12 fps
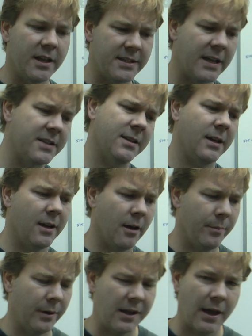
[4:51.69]
testing
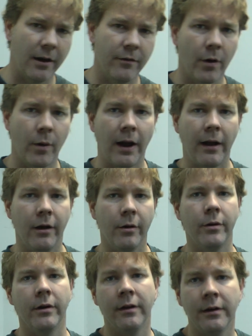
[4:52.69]
company out of
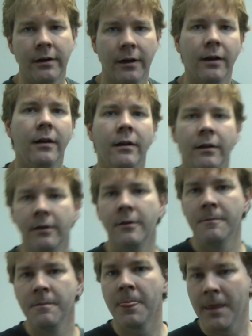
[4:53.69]
Ohio, and
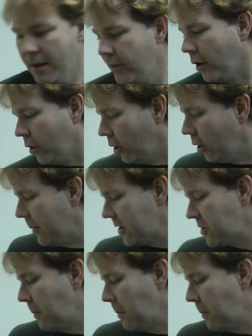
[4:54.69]
they're a little bit